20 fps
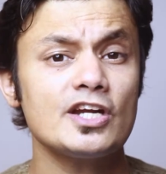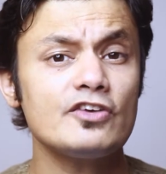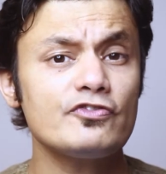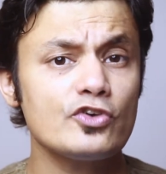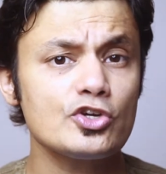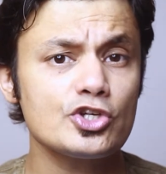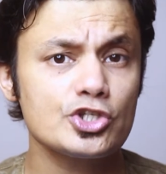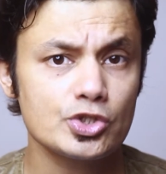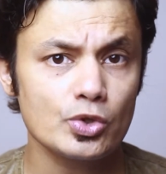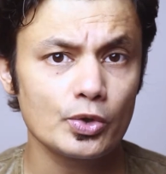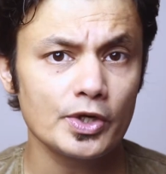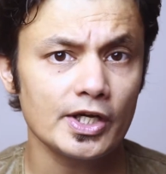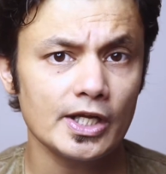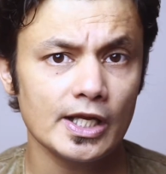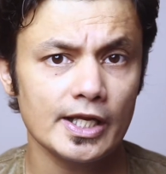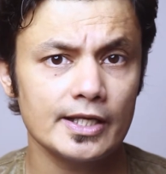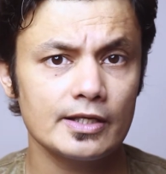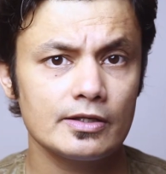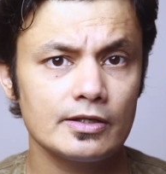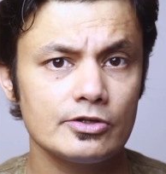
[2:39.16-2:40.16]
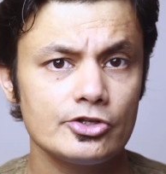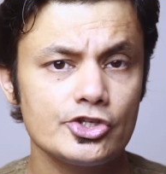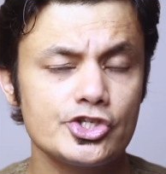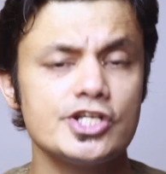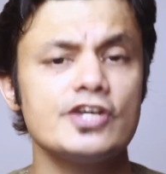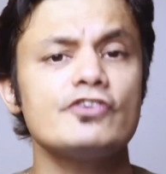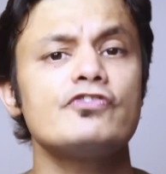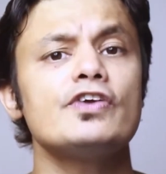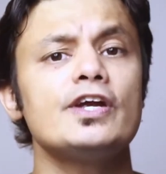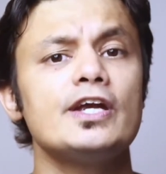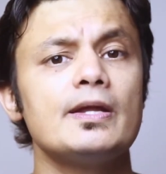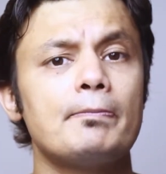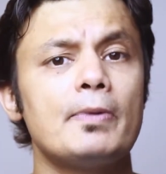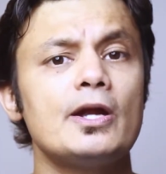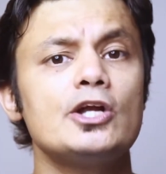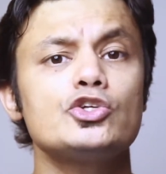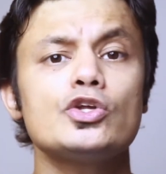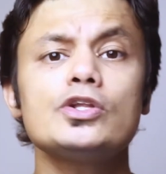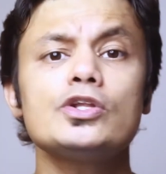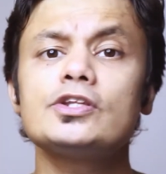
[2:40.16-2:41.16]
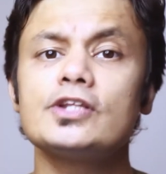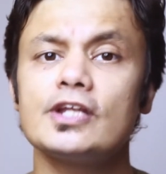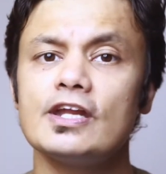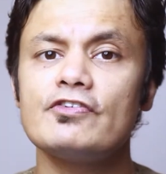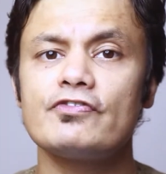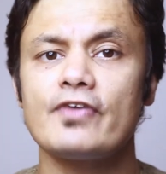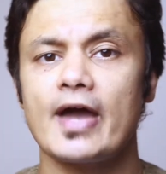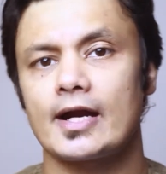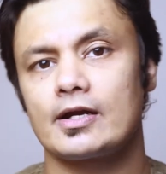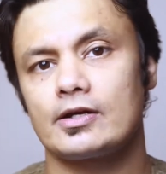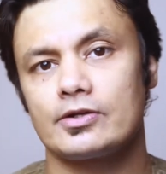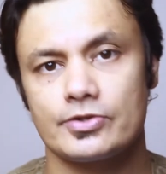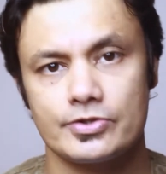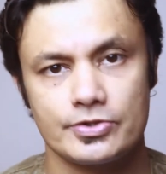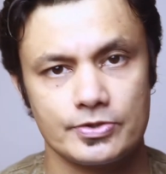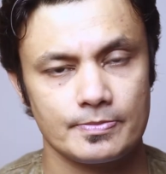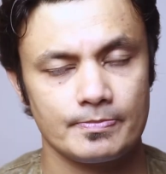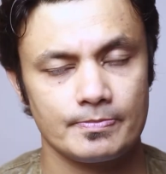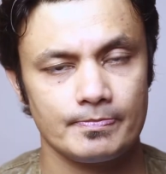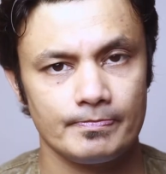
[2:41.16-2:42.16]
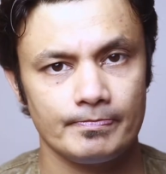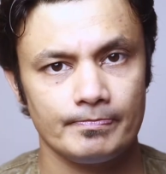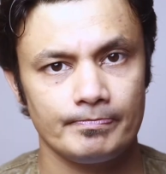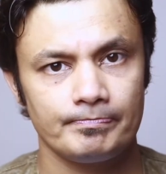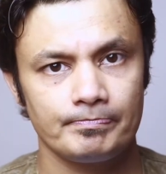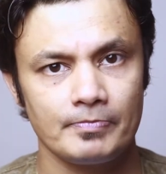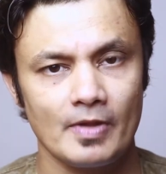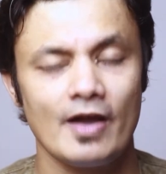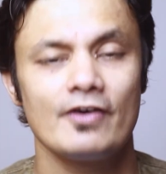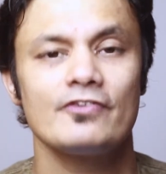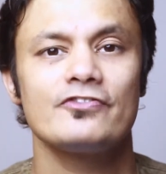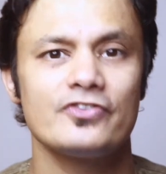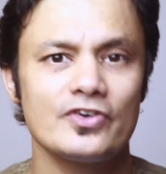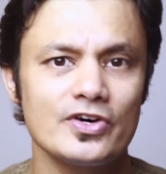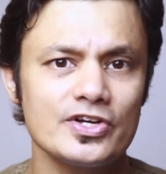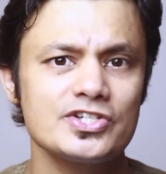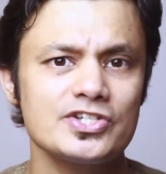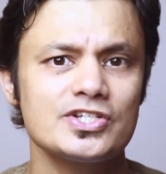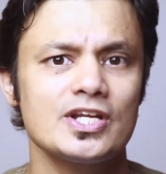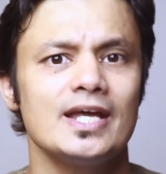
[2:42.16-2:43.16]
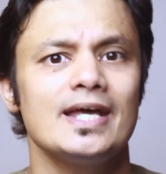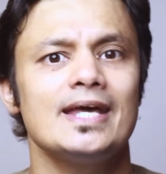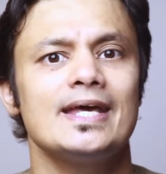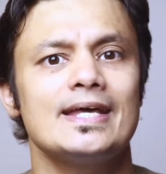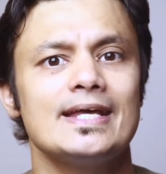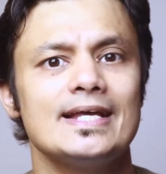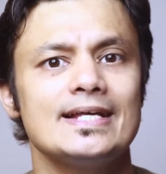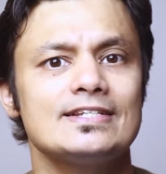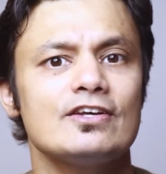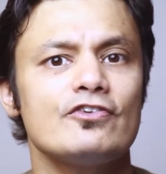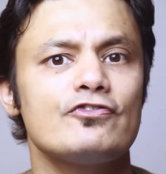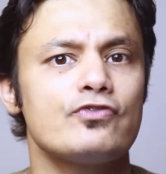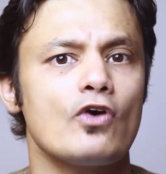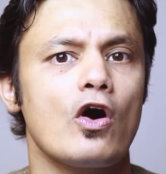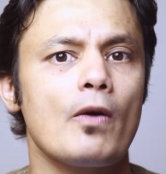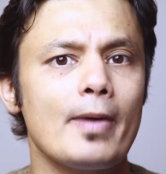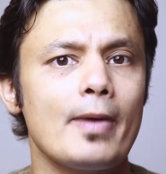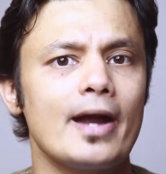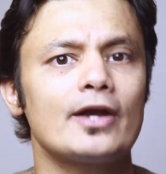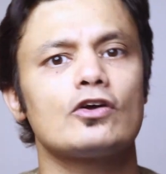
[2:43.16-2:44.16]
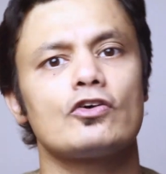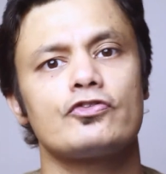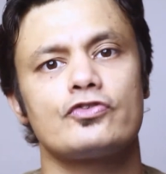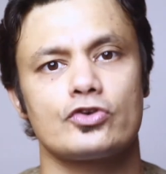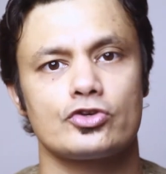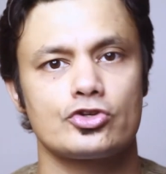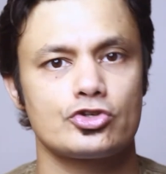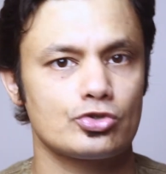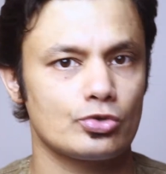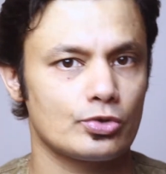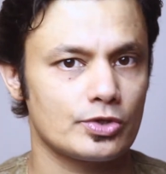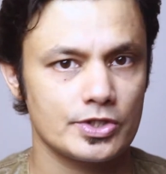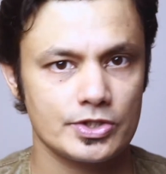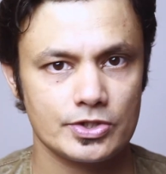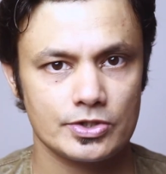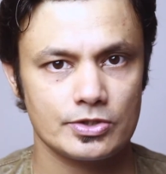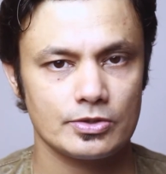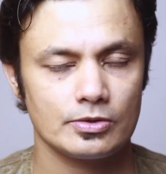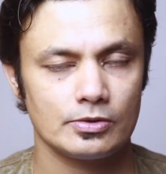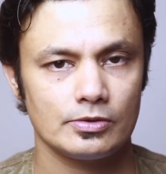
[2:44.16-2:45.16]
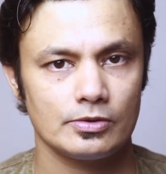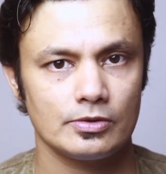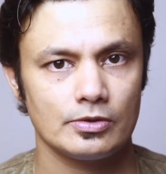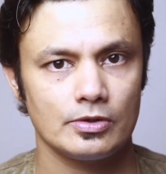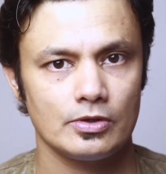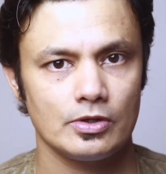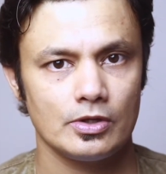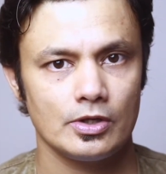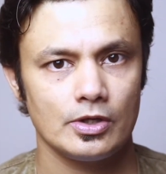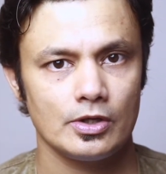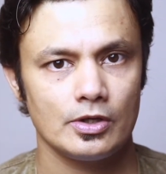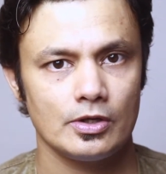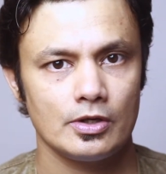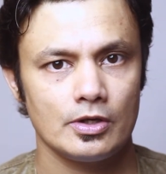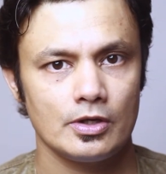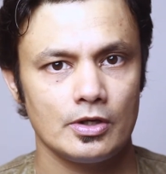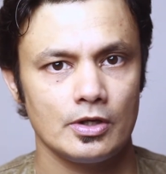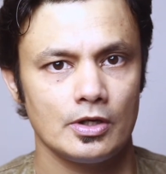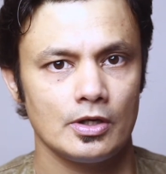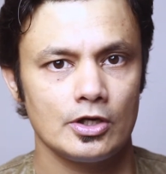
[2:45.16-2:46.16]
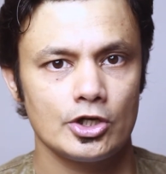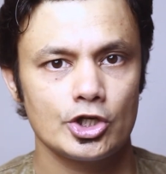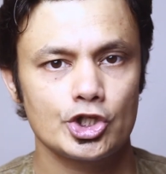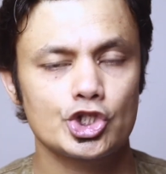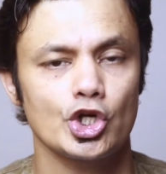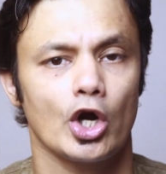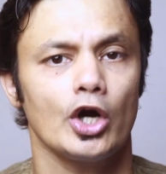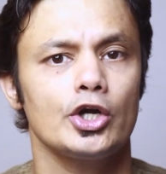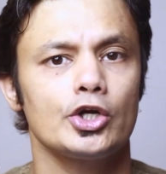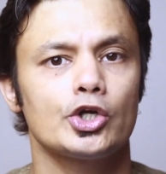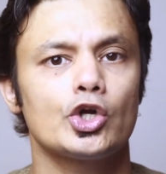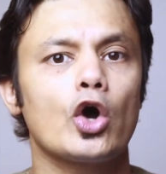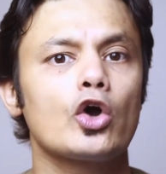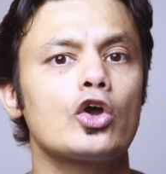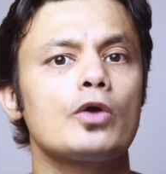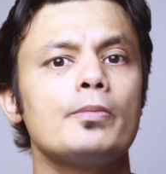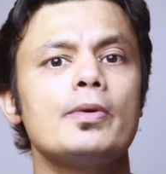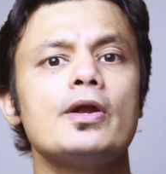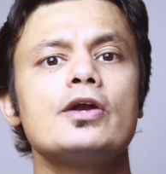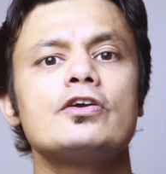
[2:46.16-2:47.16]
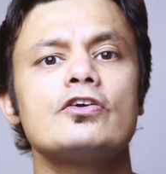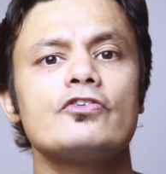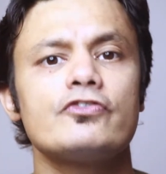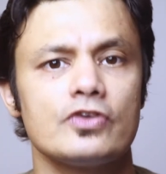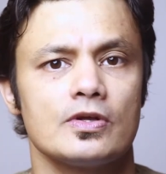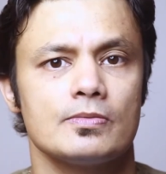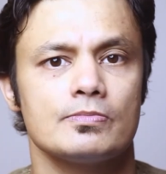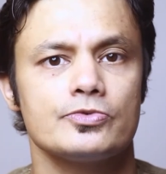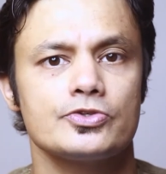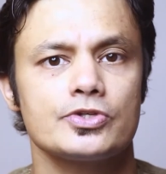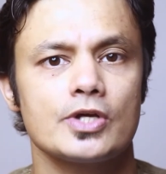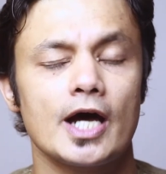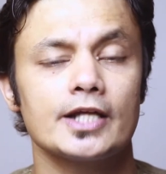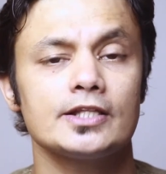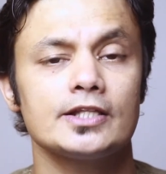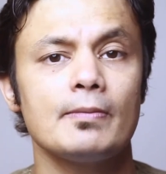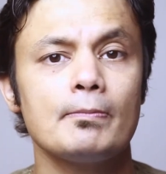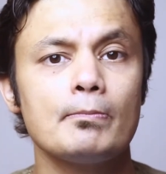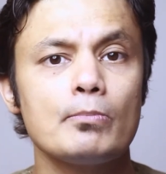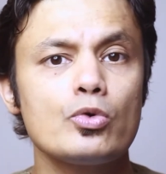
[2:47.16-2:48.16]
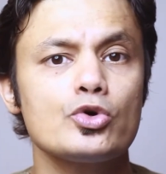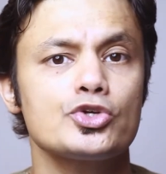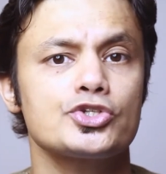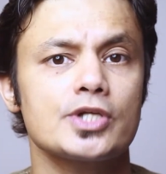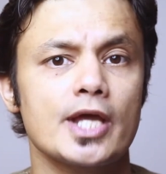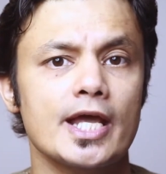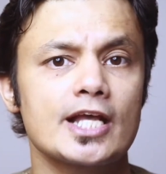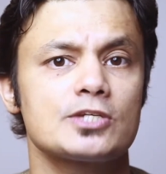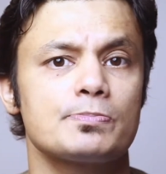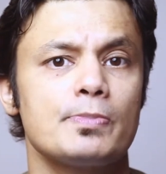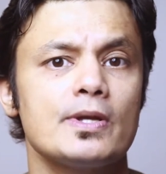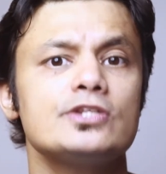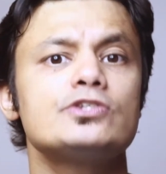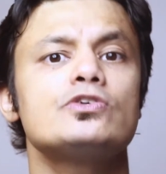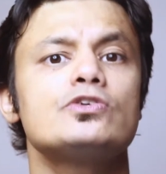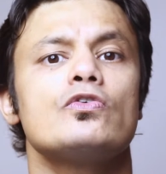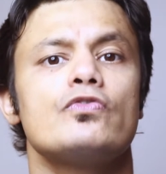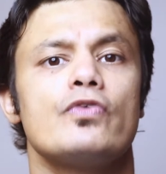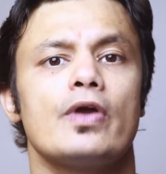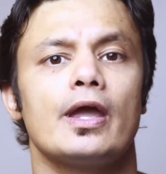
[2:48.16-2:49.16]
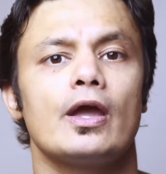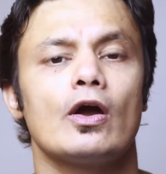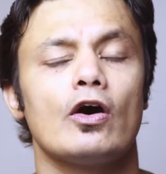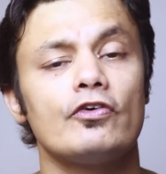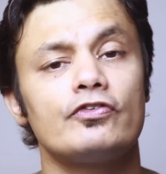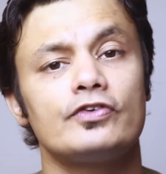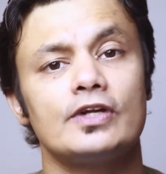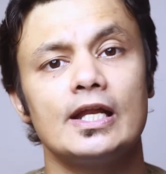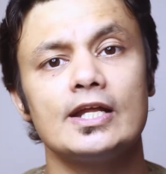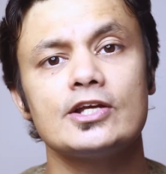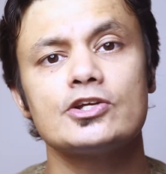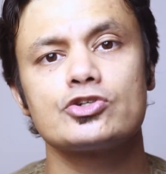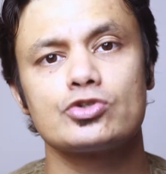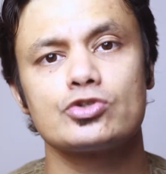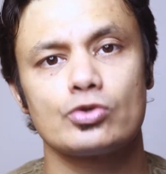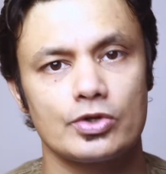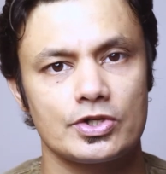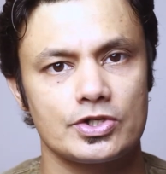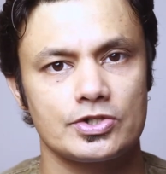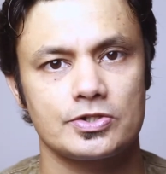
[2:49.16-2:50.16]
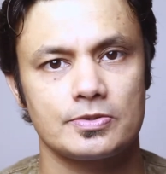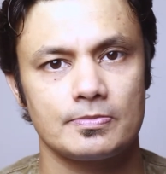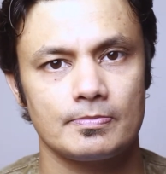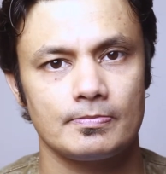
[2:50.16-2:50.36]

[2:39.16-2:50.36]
for storytelling chiefly depends on 3 factors. First is the format of your stories. Short documentary films are the most expensive way of telling stories.